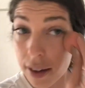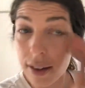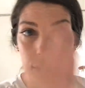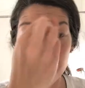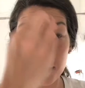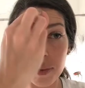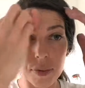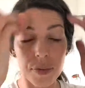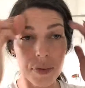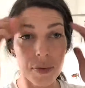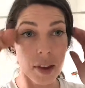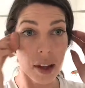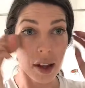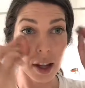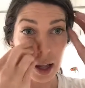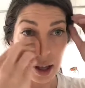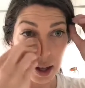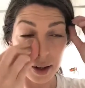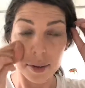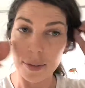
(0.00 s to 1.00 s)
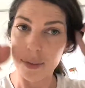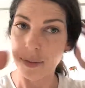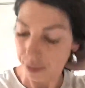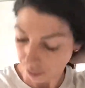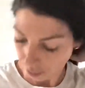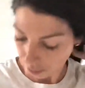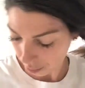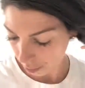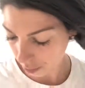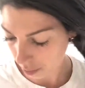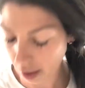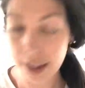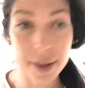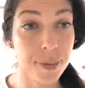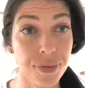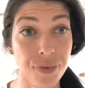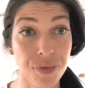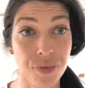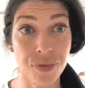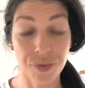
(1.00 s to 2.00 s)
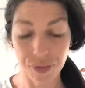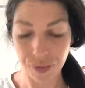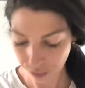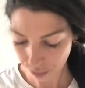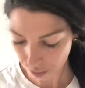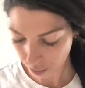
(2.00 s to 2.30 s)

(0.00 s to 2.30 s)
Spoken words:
And just checking to make sure everything's all